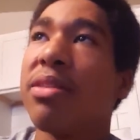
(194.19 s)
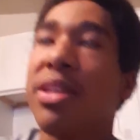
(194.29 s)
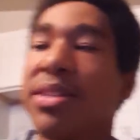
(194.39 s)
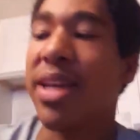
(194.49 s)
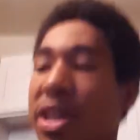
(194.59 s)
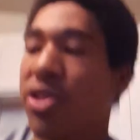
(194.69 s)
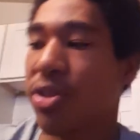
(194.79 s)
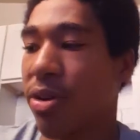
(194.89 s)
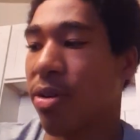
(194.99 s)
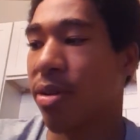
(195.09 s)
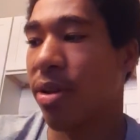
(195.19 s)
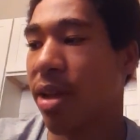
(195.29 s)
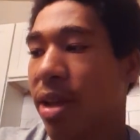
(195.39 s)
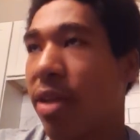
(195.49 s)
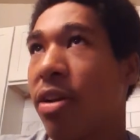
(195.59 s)
the texture
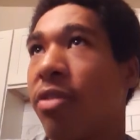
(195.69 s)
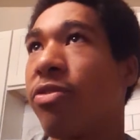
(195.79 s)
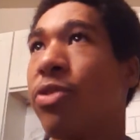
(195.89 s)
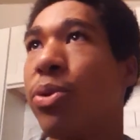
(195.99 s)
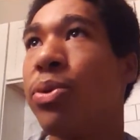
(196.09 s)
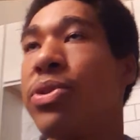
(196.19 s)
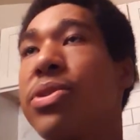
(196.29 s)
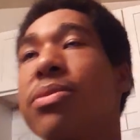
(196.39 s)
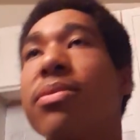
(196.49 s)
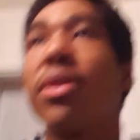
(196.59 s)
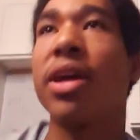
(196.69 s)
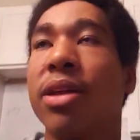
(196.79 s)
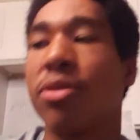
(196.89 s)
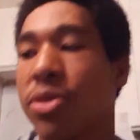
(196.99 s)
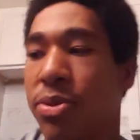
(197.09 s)
of foods
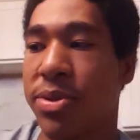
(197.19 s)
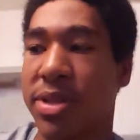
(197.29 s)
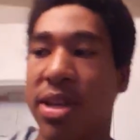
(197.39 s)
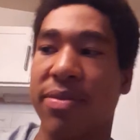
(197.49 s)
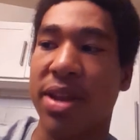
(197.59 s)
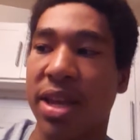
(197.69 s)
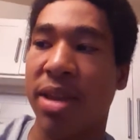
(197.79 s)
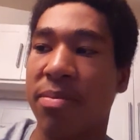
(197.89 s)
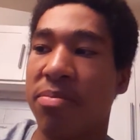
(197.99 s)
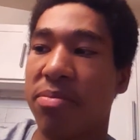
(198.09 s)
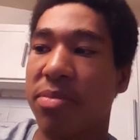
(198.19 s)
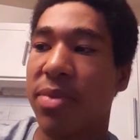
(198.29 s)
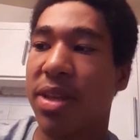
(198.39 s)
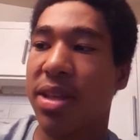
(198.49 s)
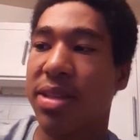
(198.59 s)
in order to receive any
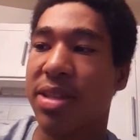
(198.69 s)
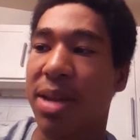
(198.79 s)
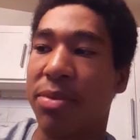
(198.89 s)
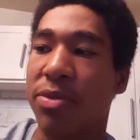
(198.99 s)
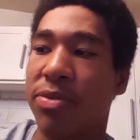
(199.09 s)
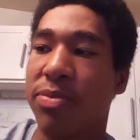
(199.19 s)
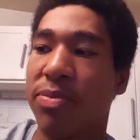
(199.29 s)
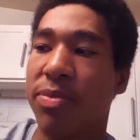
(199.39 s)
type of